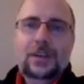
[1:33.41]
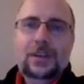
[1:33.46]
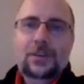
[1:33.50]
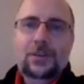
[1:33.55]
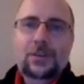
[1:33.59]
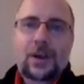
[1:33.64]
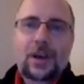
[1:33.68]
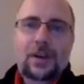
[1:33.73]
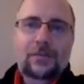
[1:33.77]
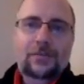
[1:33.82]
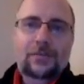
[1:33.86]

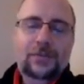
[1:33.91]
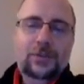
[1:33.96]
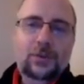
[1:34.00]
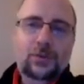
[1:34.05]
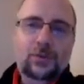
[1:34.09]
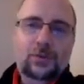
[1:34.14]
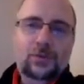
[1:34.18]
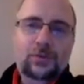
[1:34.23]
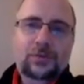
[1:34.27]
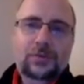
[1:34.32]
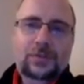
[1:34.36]
you have
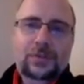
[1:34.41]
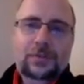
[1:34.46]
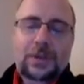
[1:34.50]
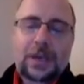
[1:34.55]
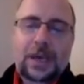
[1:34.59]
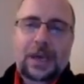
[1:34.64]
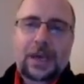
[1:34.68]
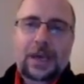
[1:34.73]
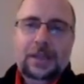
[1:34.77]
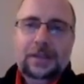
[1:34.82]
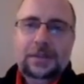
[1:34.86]
viewed
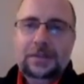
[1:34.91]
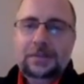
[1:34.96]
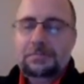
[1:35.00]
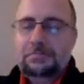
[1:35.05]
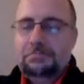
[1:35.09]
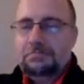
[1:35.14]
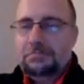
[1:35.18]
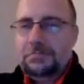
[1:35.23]
at,